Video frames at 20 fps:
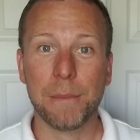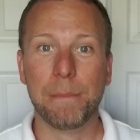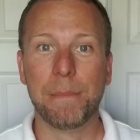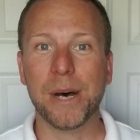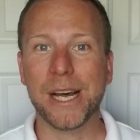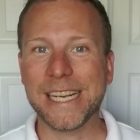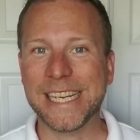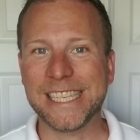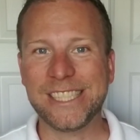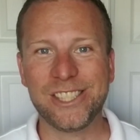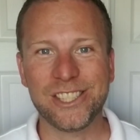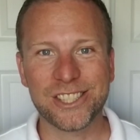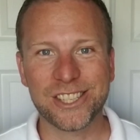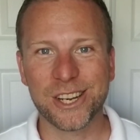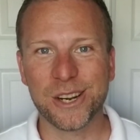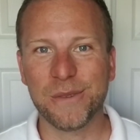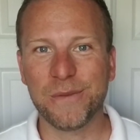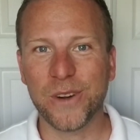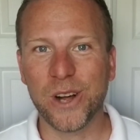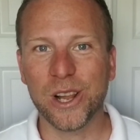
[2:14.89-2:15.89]
But it's just
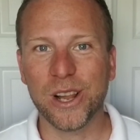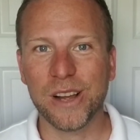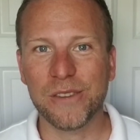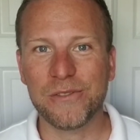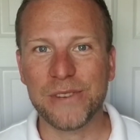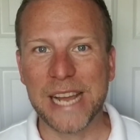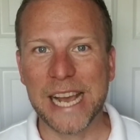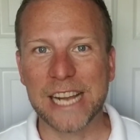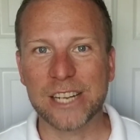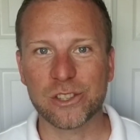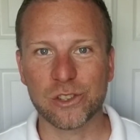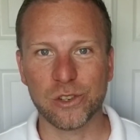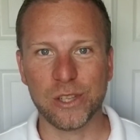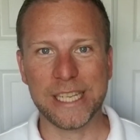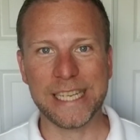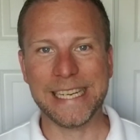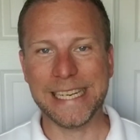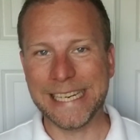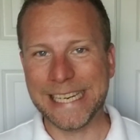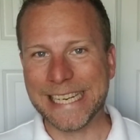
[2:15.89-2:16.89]
going to fall off
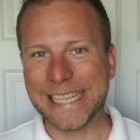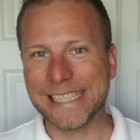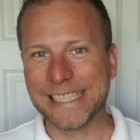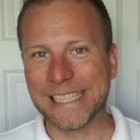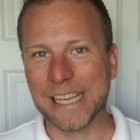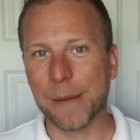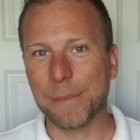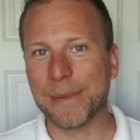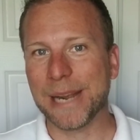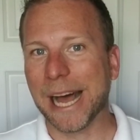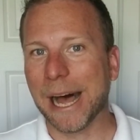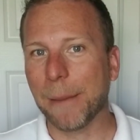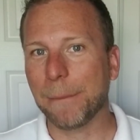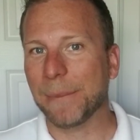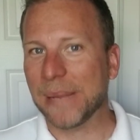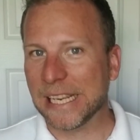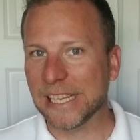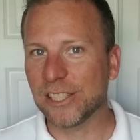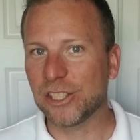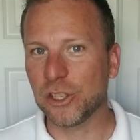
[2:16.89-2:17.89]
naturally, and it ends up not
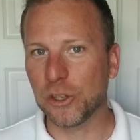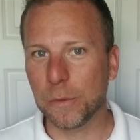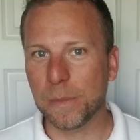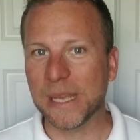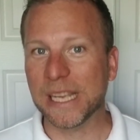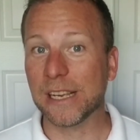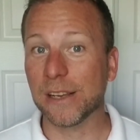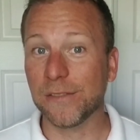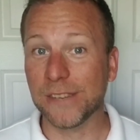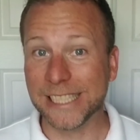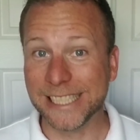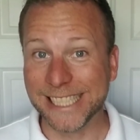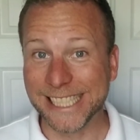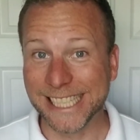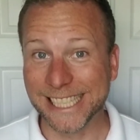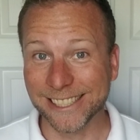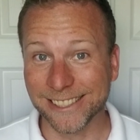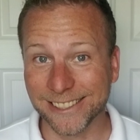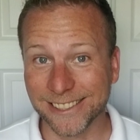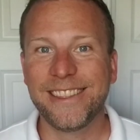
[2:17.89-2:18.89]
being too big of a
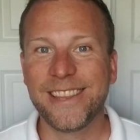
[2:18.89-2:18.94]
deal.